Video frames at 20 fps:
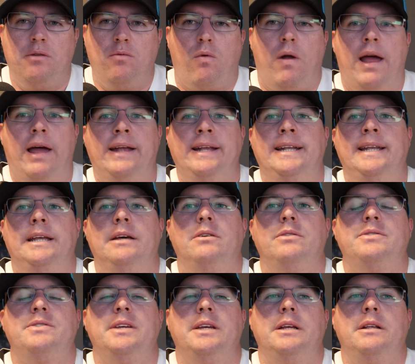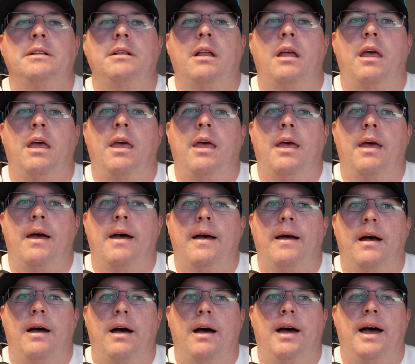Ryan Nielsen,
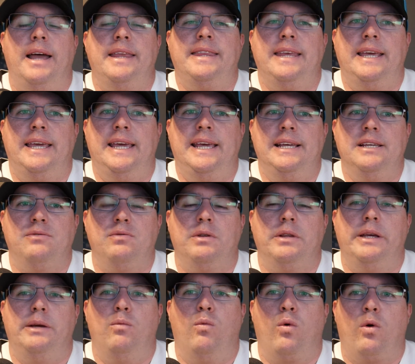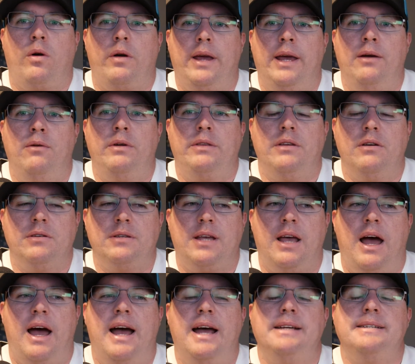I think he's really working with those
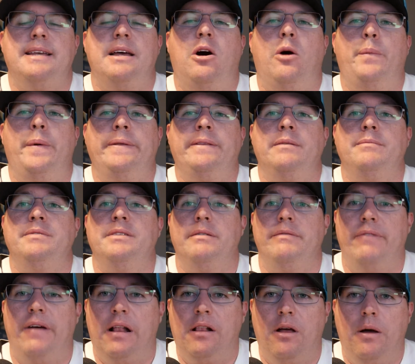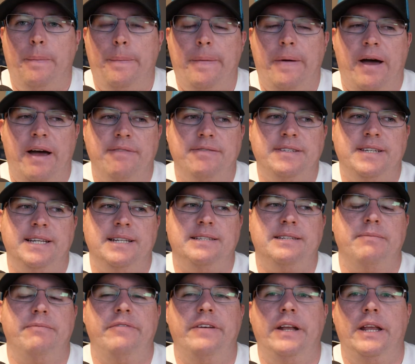guys, helping them develop. I've seen
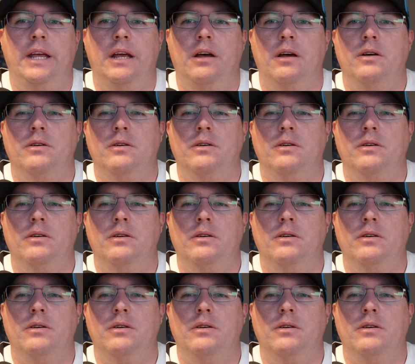some videos